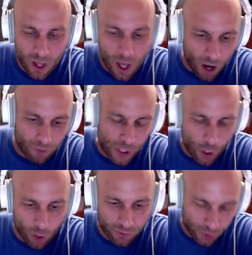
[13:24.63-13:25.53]
of the
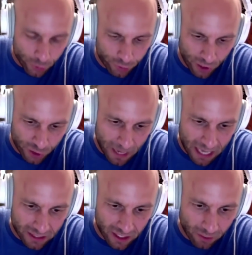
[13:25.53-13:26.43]
arms that you could trust
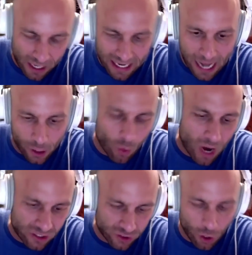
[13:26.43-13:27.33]
back there. Right now,
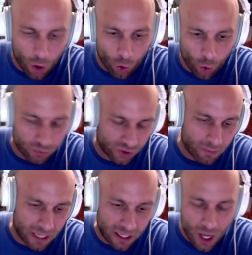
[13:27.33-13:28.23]
Loaisiga, Holmes, to
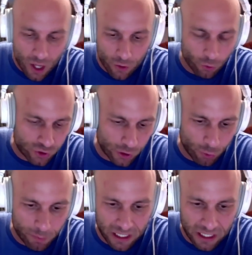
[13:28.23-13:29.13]
me, those two
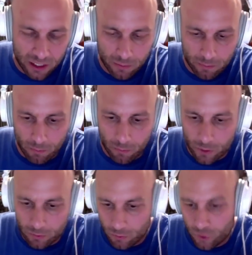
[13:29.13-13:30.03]
would be
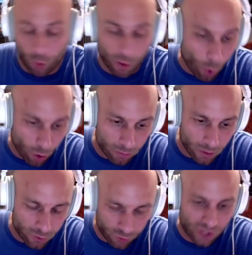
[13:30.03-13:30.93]
two of the more
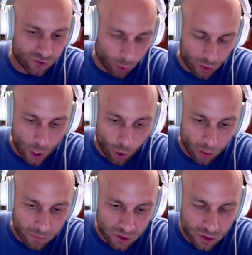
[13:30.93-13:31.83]
uh, trustworthy
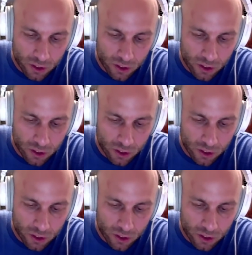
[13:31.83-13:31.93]
arms.